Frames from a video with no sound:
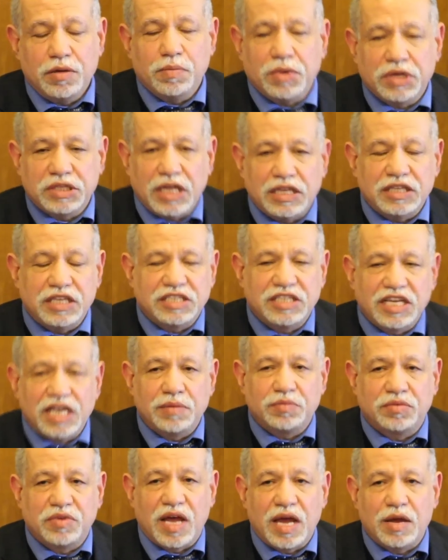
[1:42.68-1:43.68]
but at the
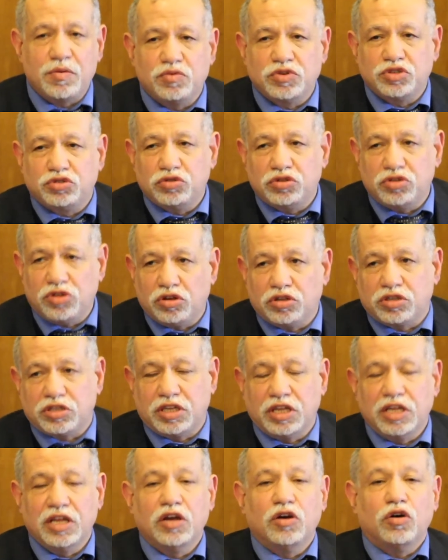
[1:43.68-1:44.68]
same time, we should
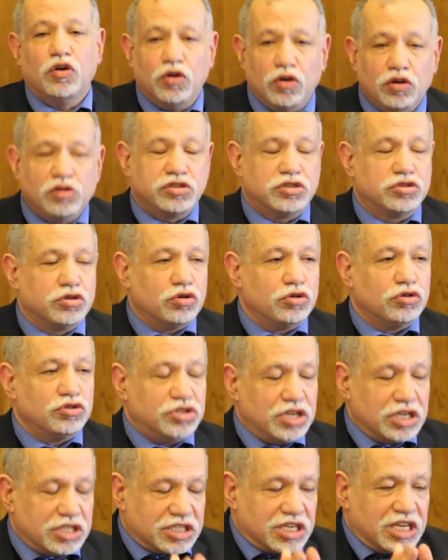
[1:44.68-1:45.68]
not also
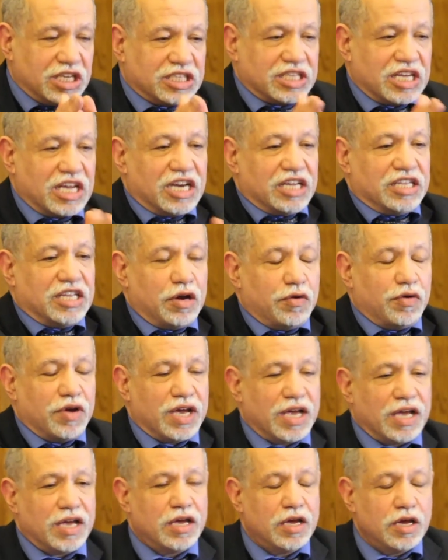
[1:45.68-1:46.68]
just get carried
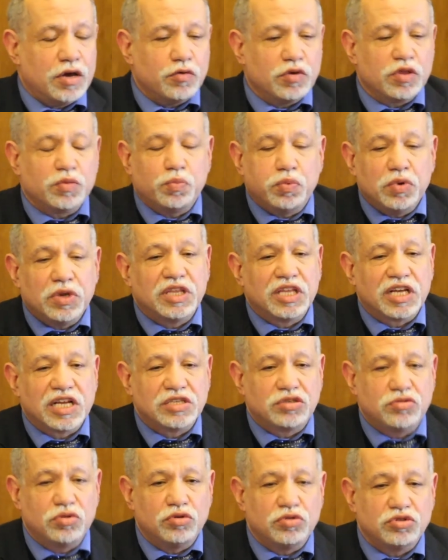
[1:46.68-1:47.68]
away with
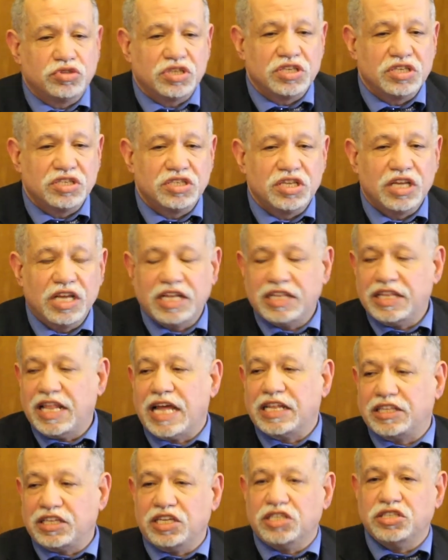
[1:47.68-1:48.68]
political solutions
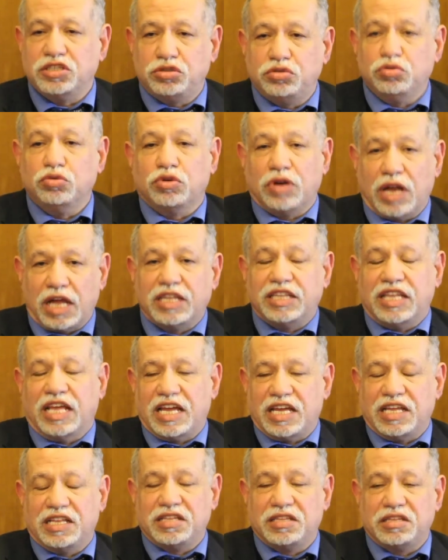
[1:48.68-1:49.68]
that ensure at
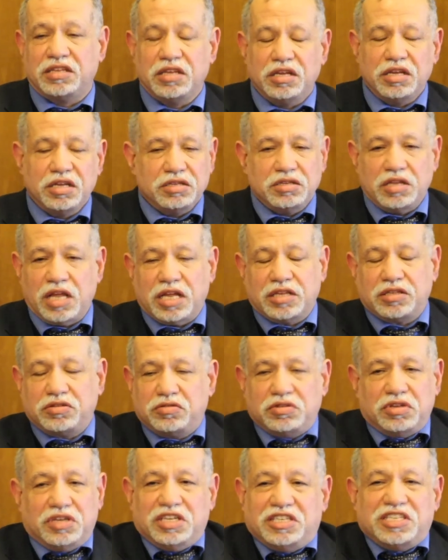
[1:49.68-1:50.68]
the end
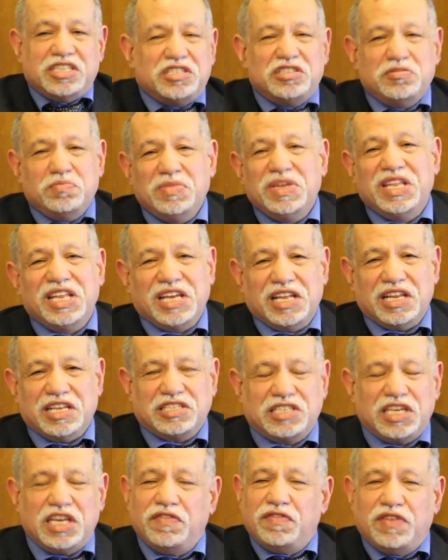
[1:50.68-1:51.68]
that it is
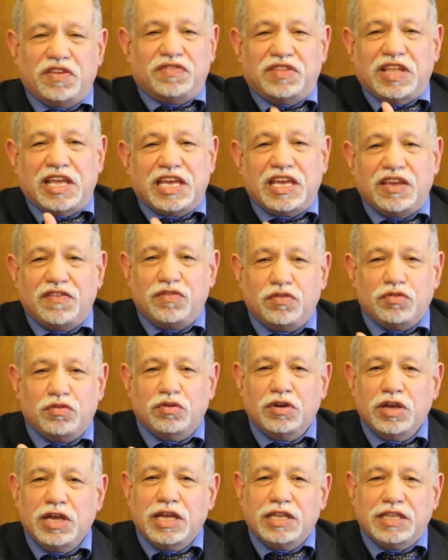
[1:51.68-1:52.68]
meaningless. Even if they give
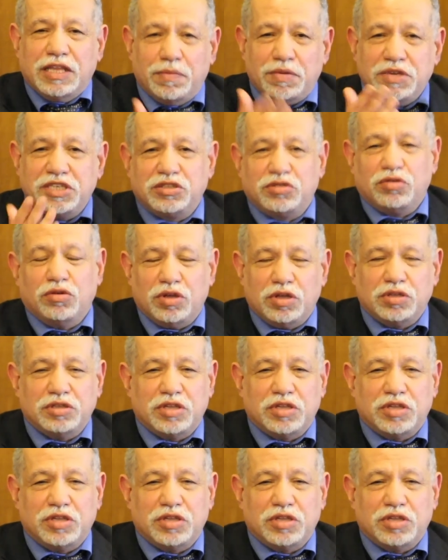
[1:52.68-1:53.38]
you the best